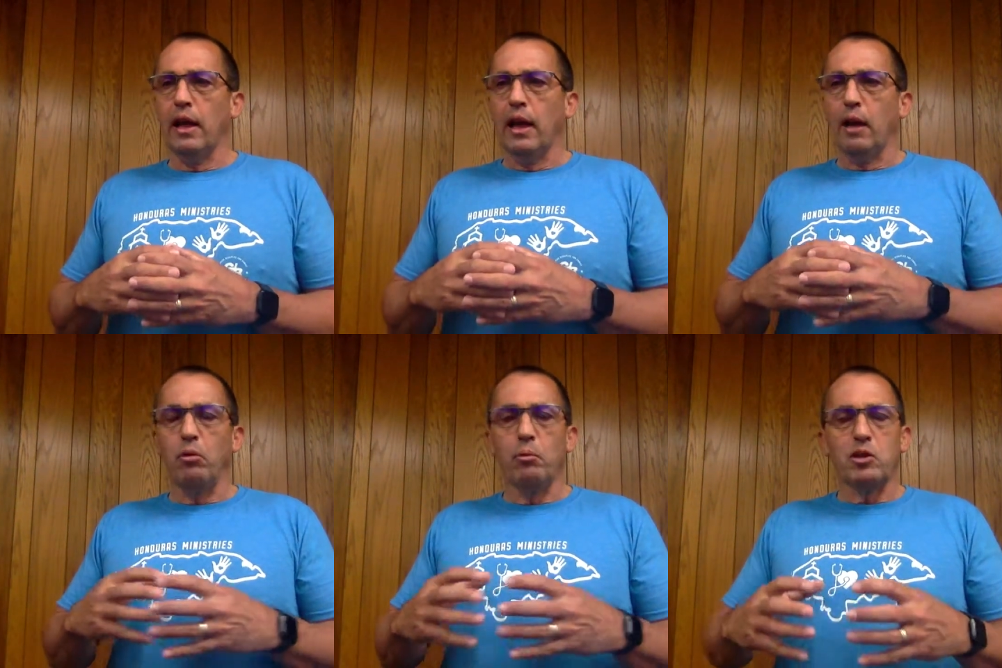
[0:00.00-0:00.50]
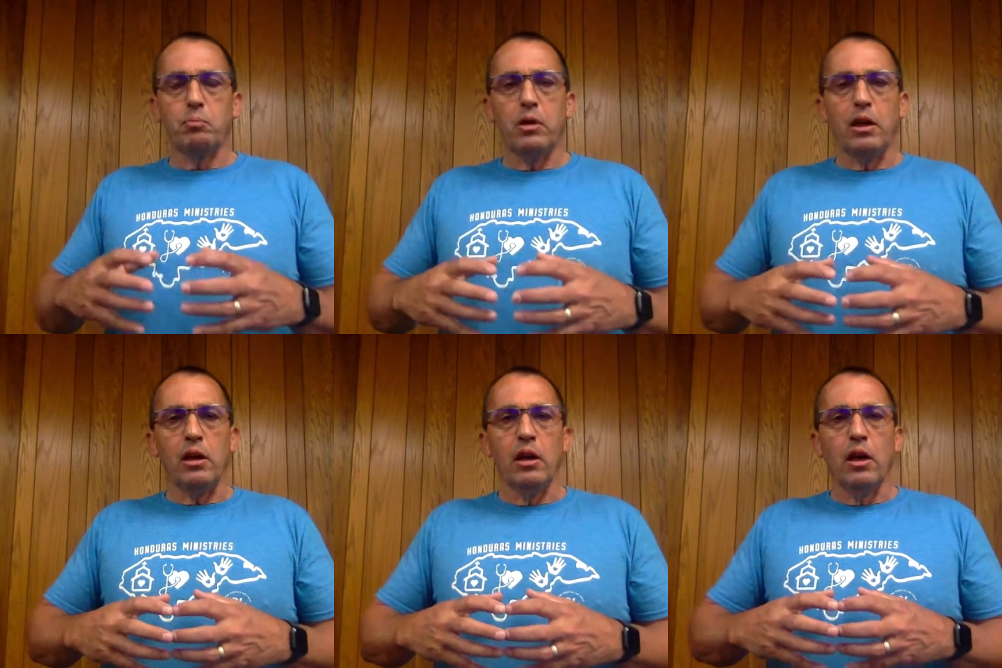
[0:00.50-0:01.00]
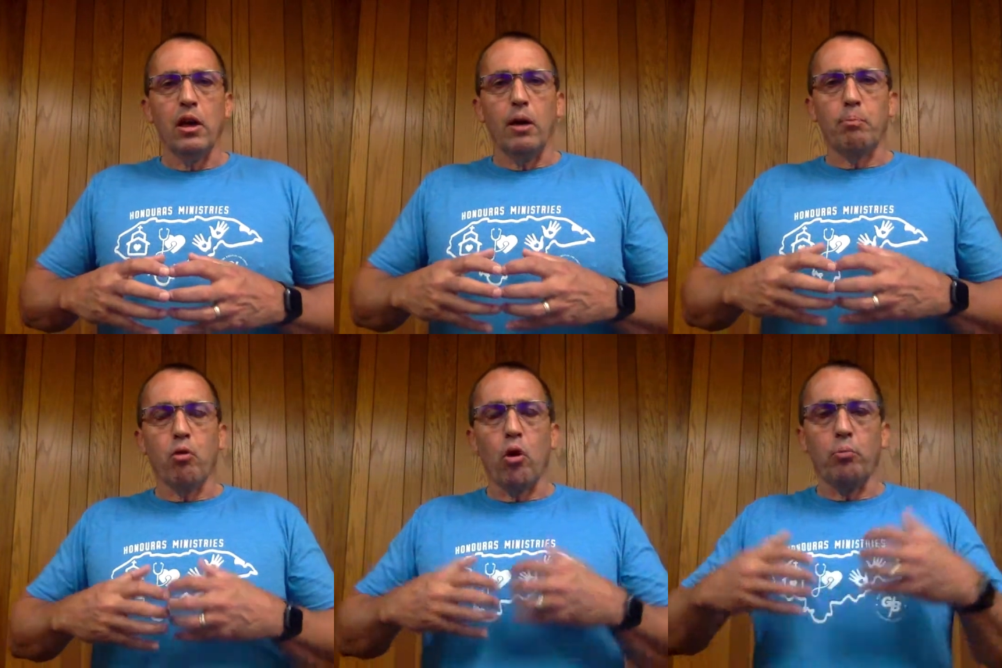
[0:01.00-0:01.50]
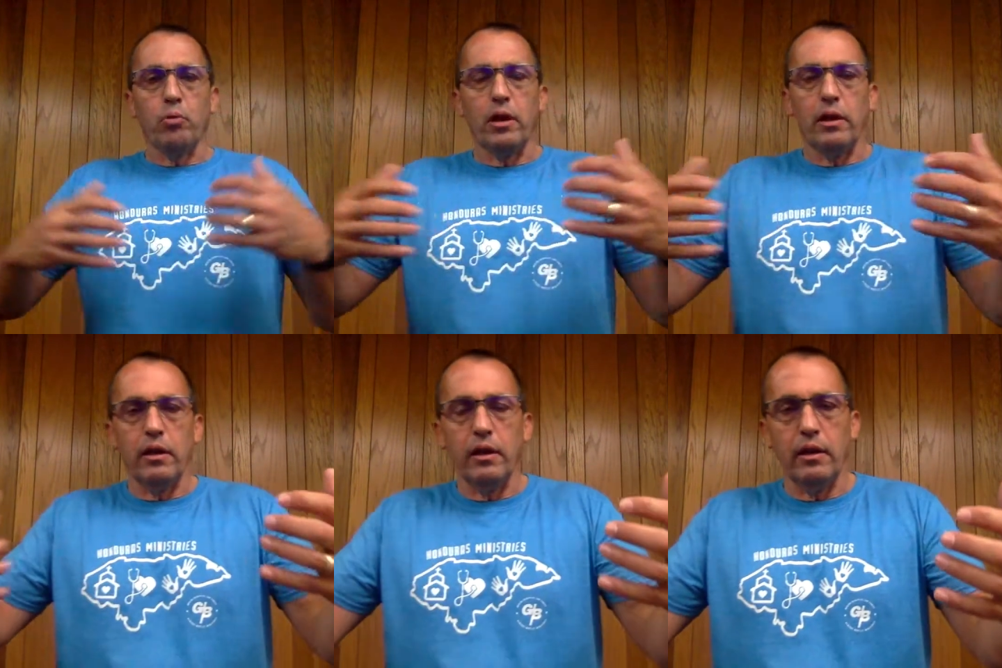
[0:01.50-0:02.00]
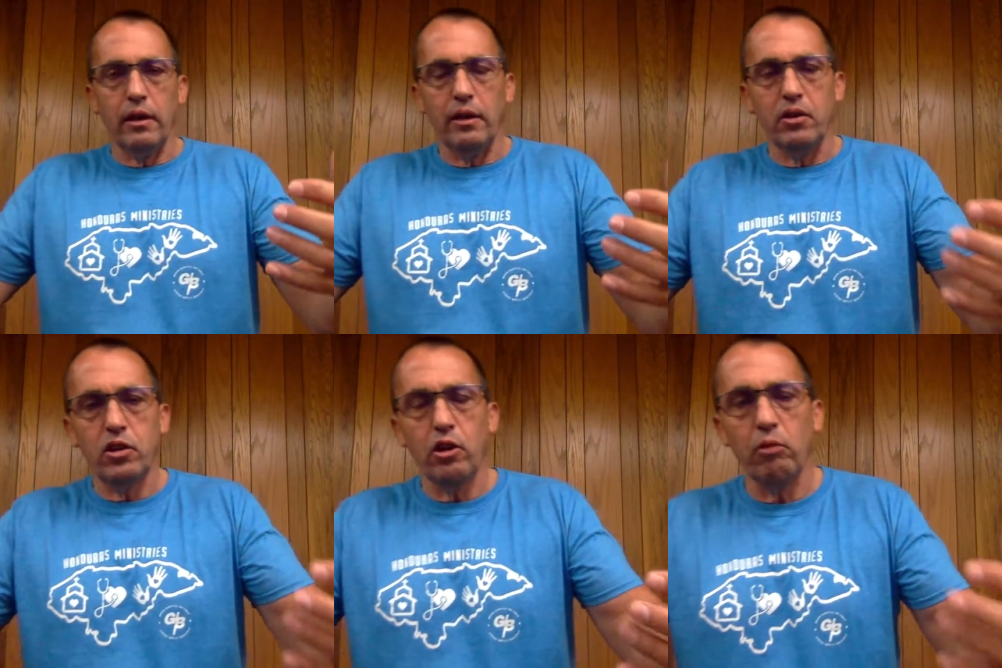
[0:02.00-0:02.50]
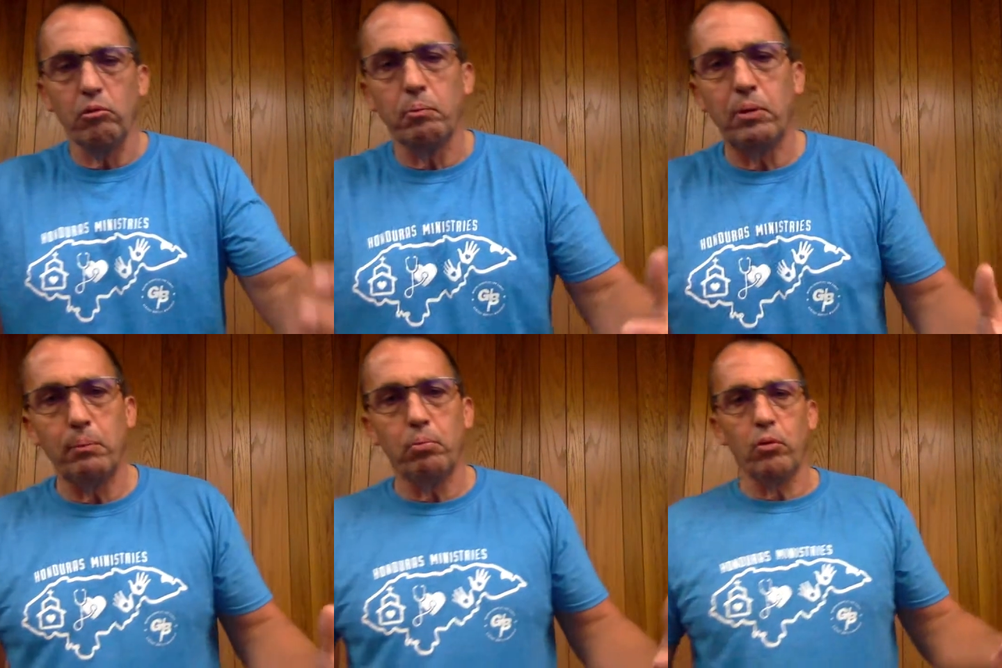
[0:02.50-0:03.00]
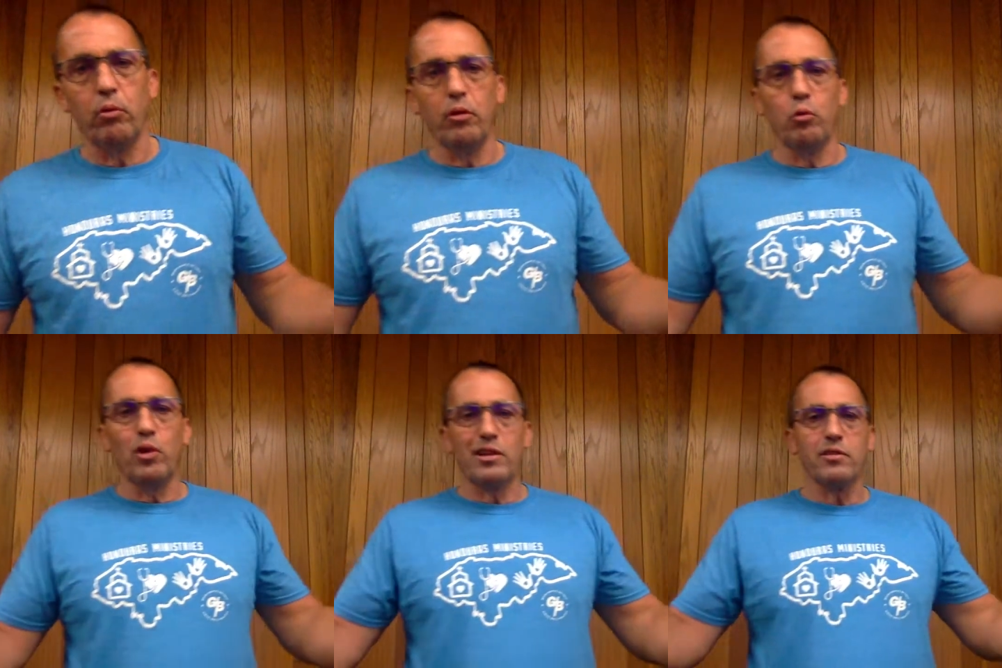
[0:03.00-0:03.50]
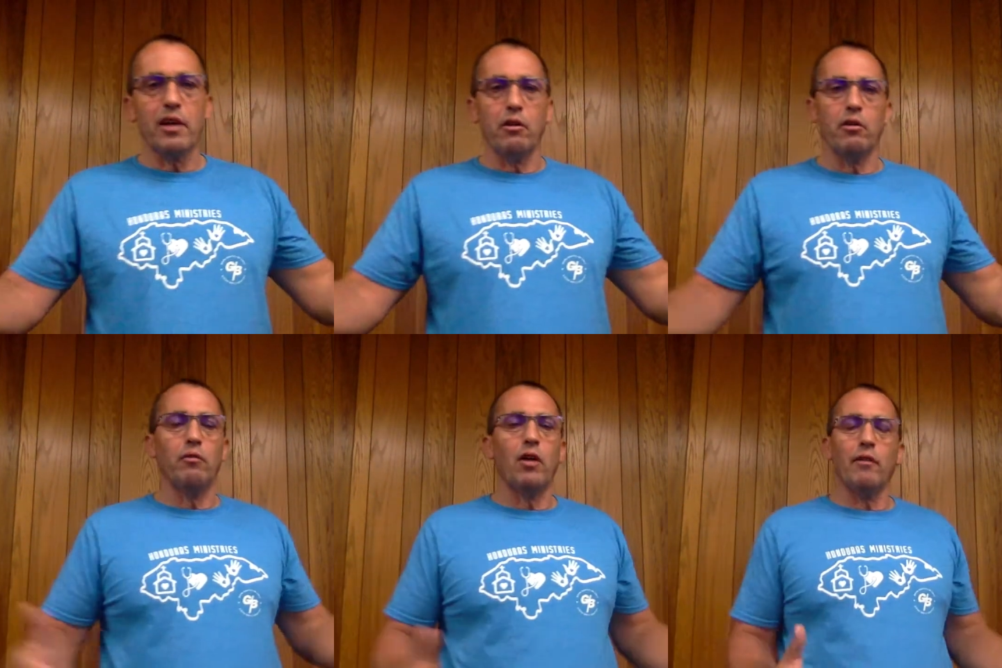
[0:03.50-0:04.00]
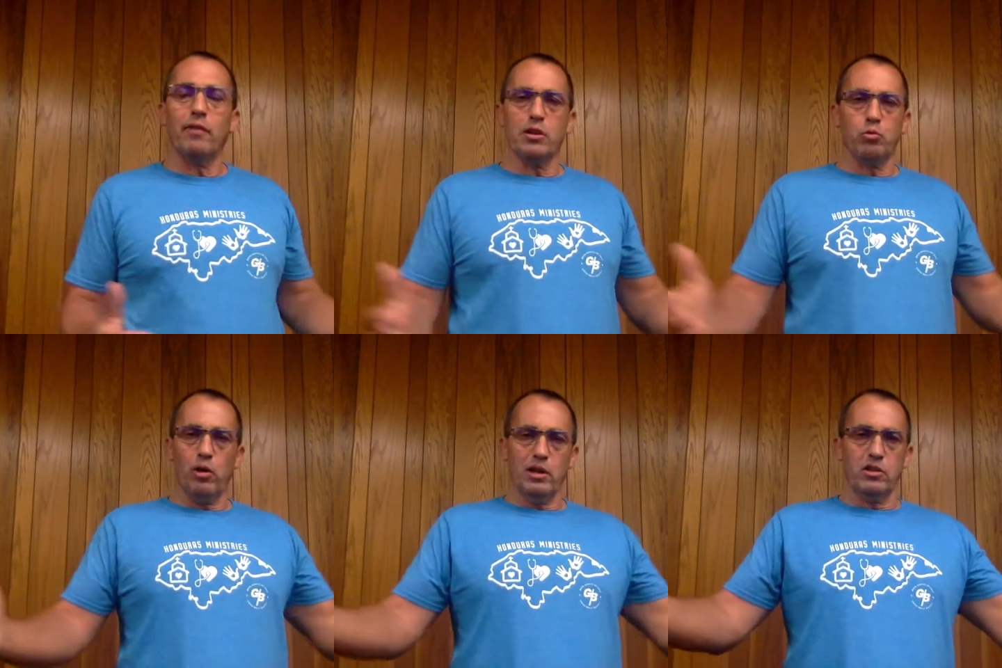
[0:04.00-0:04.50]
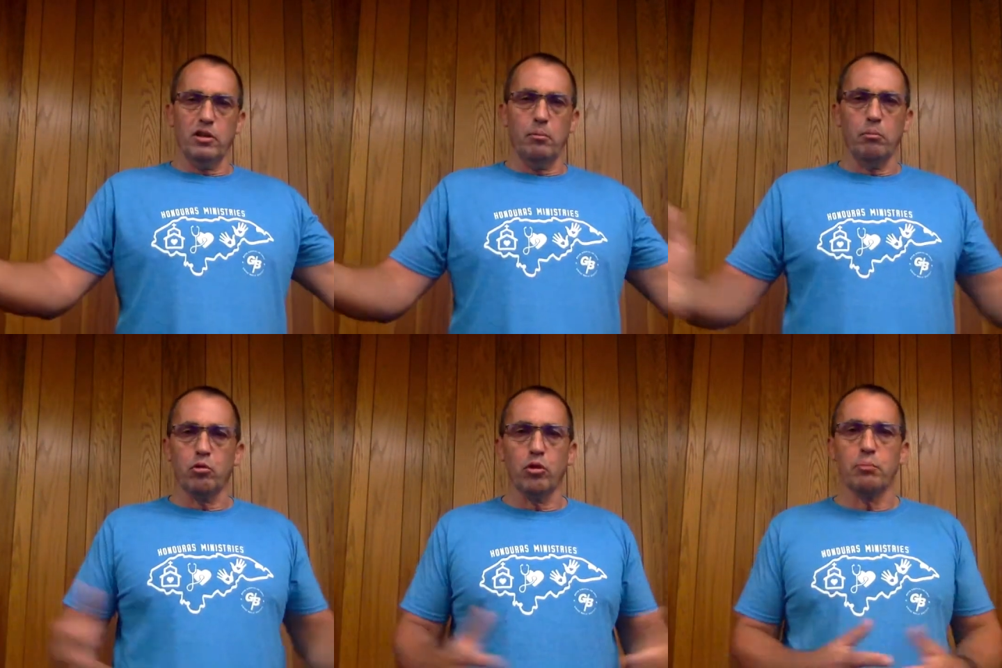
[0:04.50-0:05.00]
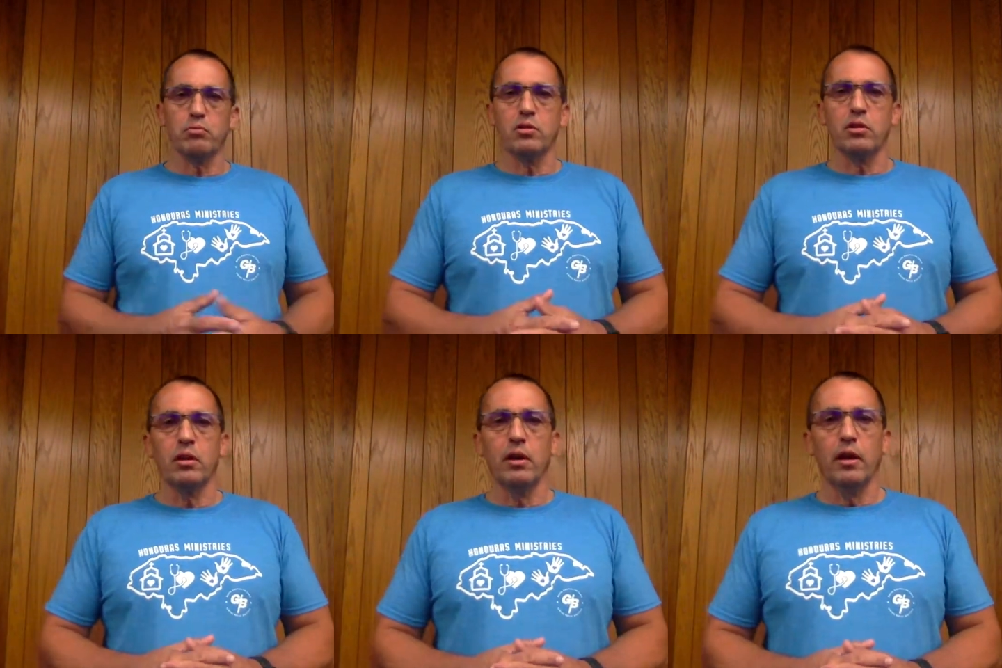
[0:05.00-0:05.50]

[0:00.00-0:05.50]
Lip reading: we must be appropriate in sharing with people the risks that are involved. That's why some trips